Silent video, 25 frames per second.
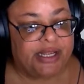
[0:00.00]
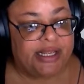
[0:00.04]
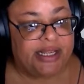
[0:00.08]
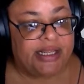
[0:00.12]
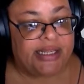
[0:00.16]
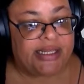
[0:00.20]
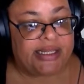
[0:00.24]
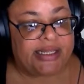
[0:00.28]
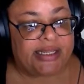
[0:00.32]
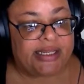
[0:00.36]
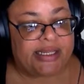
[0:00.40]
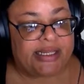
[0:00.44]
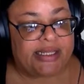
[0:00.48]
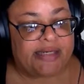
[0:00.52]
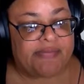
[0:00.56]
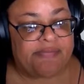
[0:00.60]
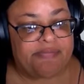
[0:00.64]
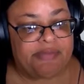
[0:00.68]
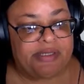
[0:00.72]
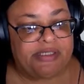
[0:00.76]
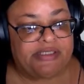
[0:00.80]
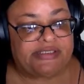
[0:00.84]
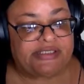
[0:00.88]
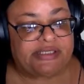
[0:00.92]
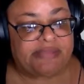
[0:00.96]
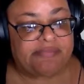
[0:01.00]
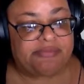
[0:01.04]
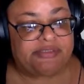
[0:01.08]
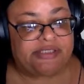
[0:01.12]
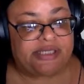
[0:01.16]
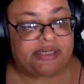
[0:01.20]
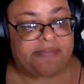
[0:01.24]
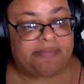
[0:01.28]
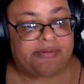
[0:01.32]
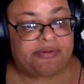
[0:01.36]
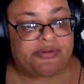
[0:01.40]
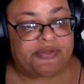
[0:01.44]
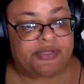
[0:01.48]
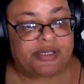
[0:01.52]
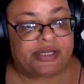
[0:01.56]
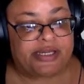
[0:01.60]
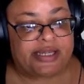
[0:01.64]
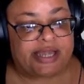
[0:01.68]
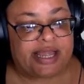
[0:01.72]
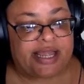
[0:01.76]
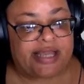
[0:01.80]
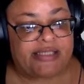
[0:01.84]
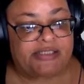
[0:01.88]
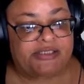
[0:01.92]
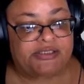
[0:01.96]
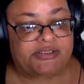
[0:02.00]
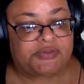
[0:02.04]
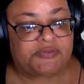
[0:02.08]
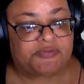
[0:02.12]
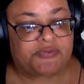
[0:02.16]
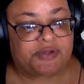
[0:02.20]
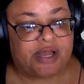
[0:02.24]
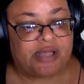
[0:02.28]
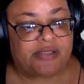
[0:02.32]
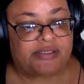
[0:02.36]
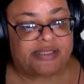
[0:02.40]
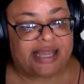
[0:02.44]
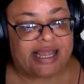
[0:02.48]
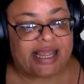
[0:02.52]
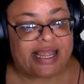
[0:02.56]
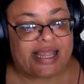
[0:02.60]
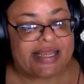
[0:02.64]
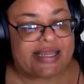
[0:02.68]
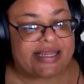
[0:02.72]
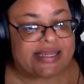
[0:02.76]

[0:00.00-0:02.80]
In mid-September, the gang surrounded a